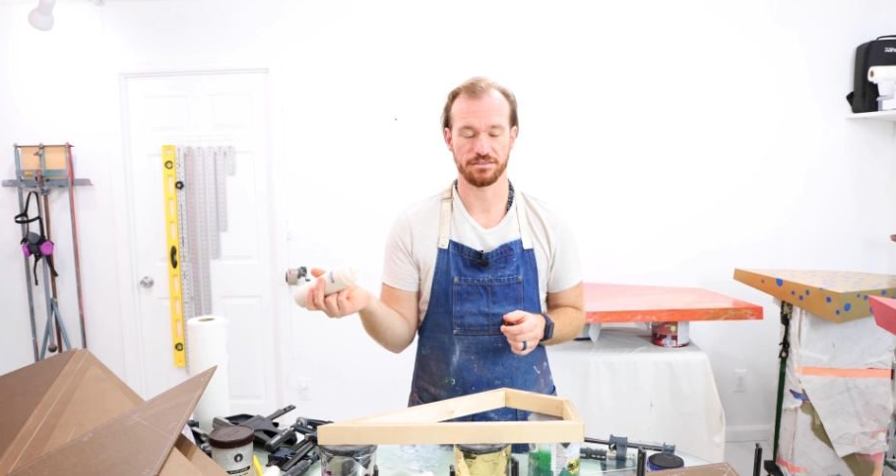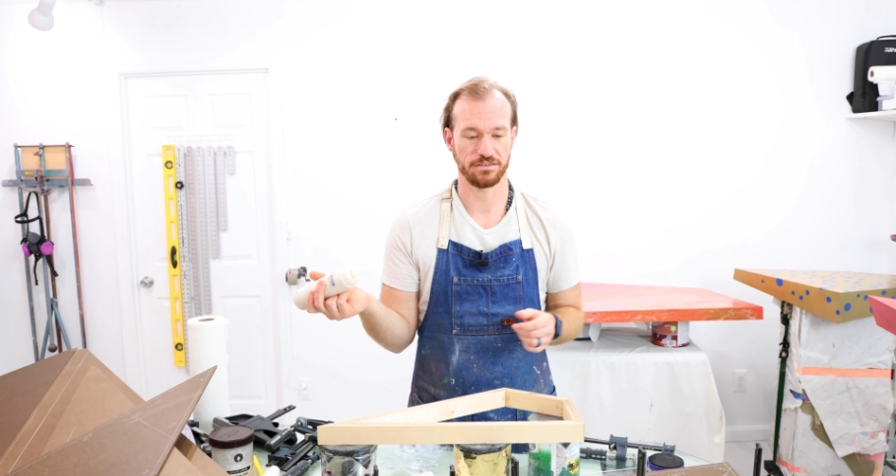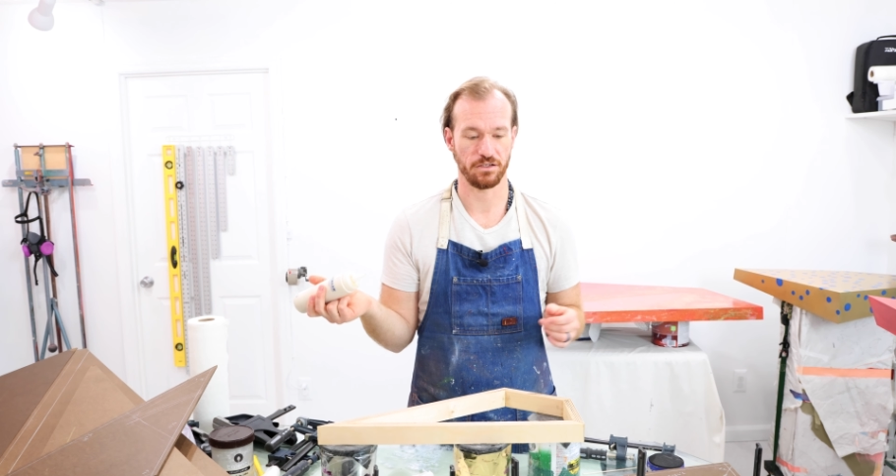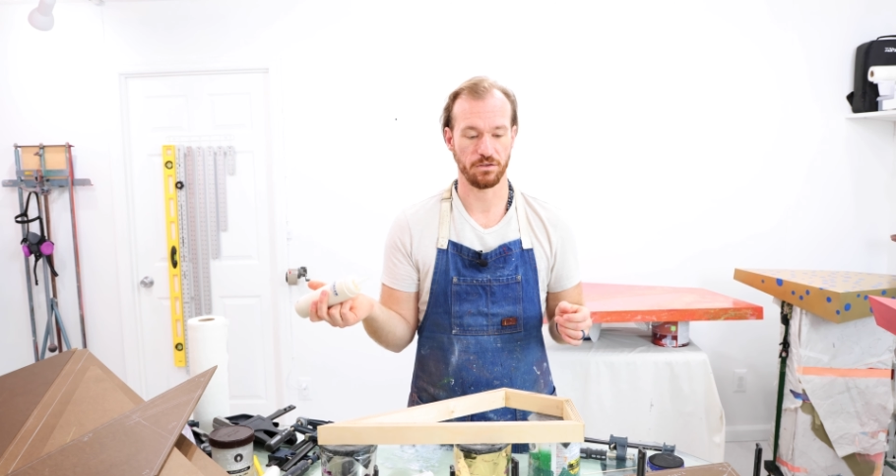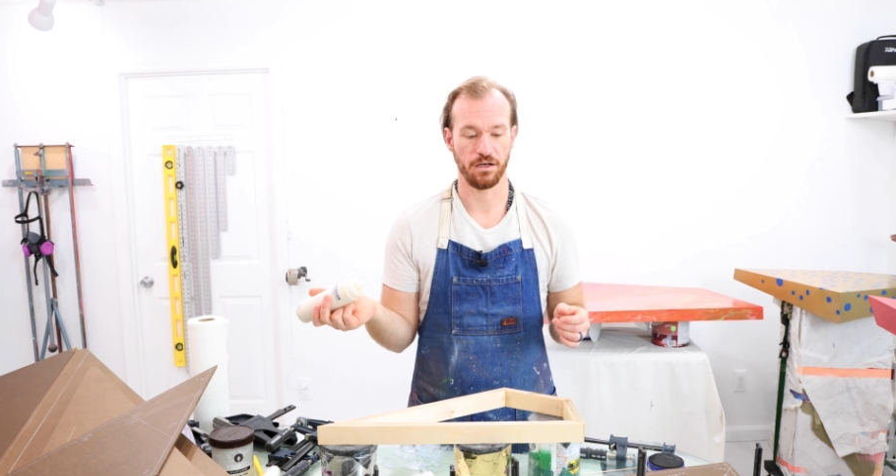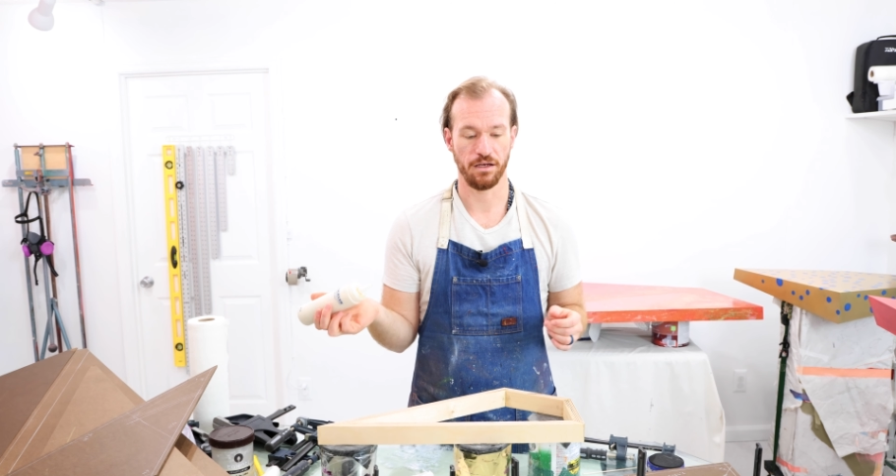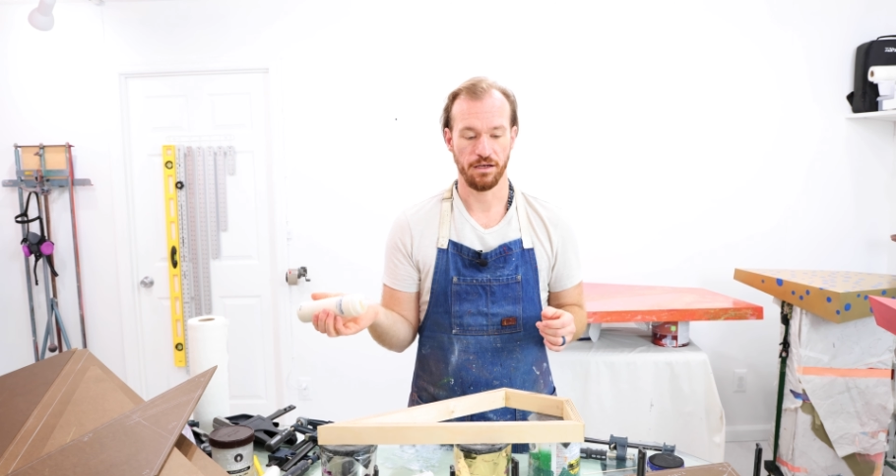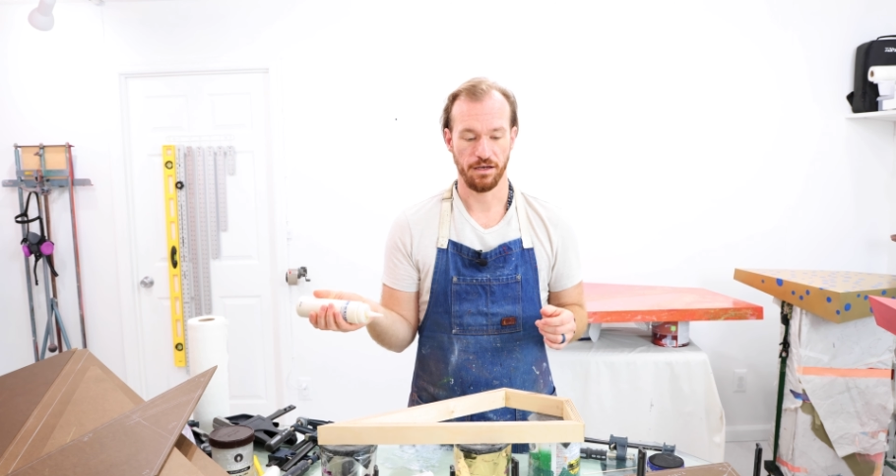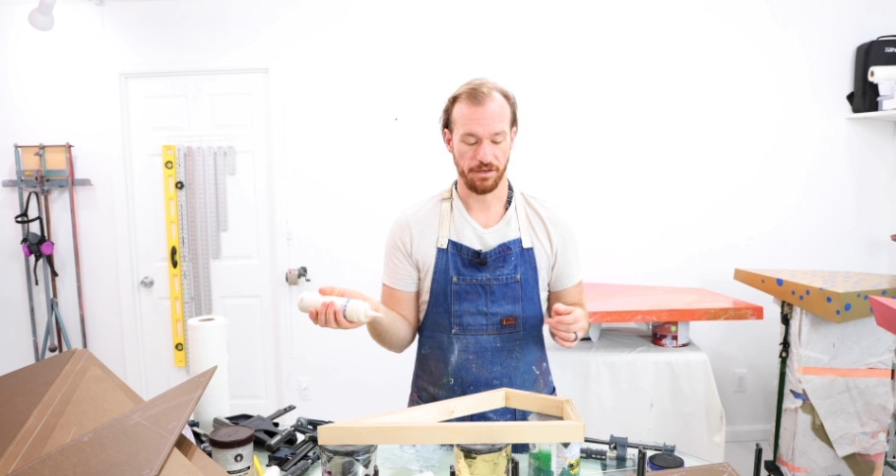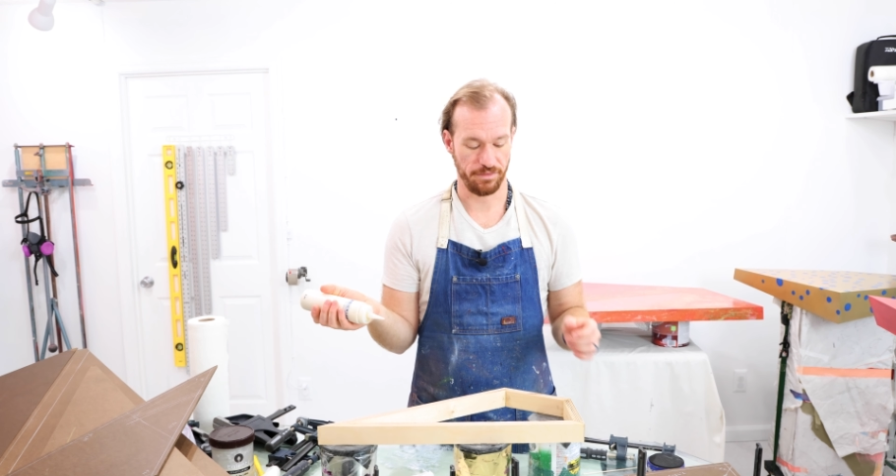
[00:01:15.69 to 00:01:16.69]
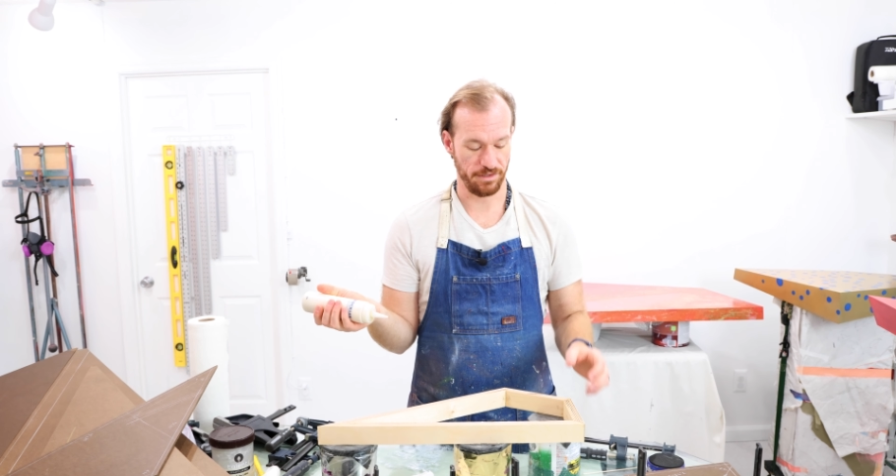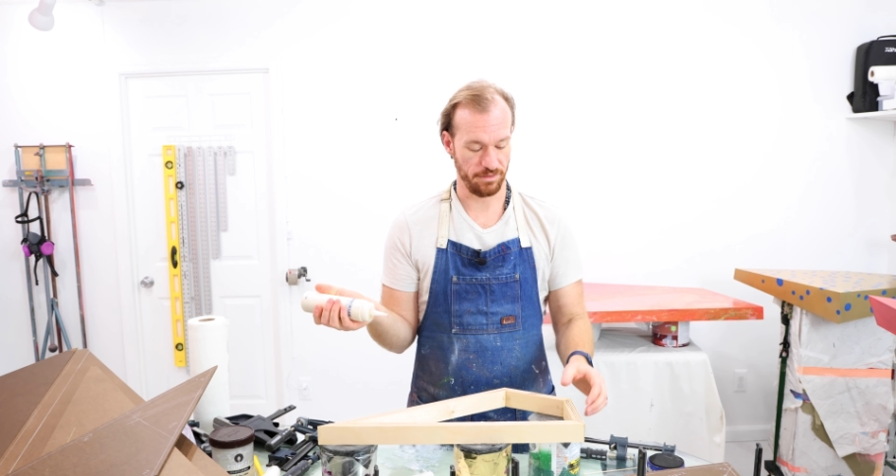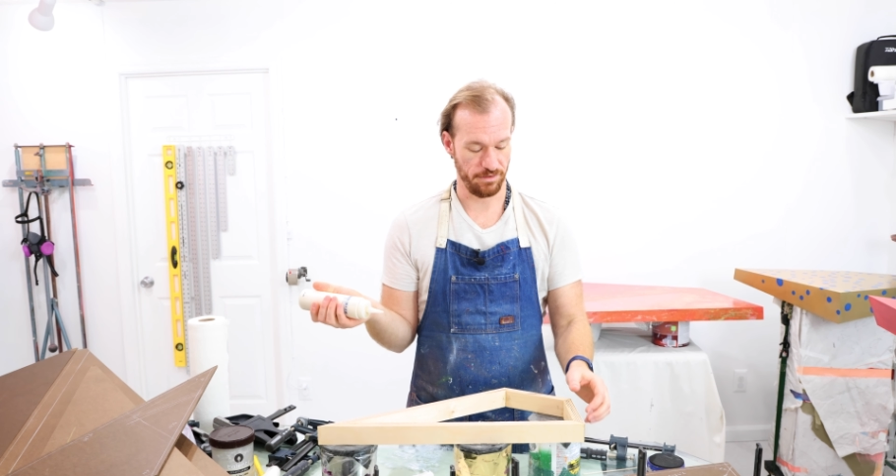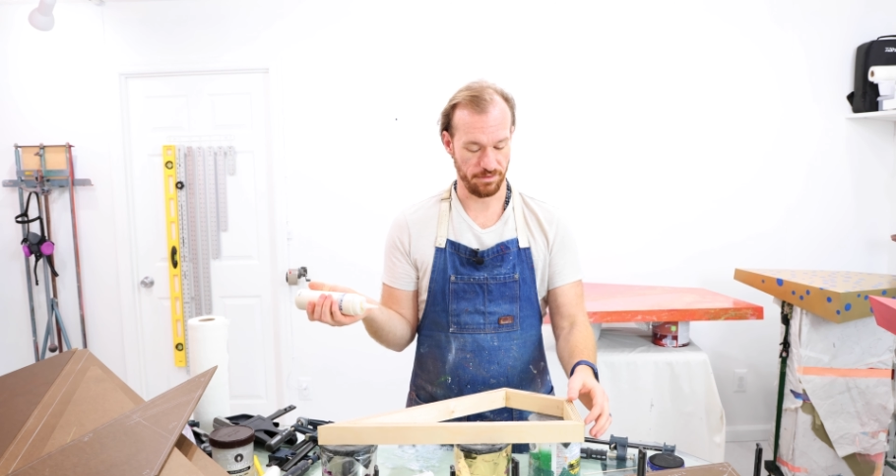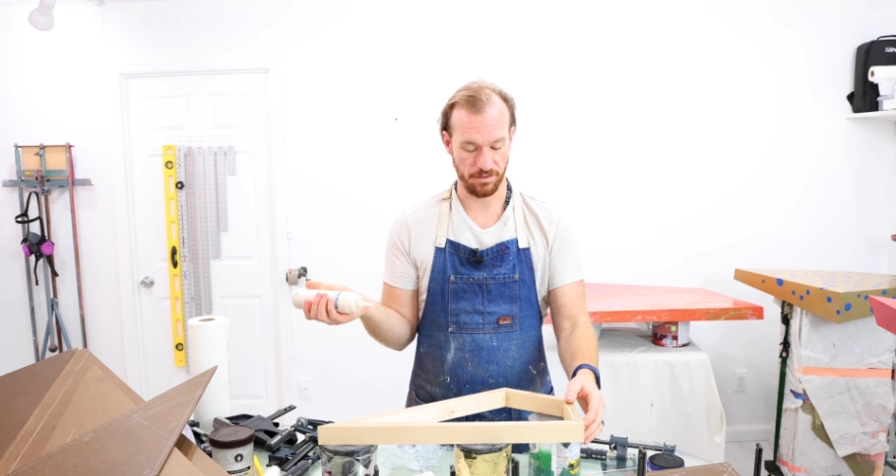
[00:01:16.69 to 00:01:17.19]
So I think that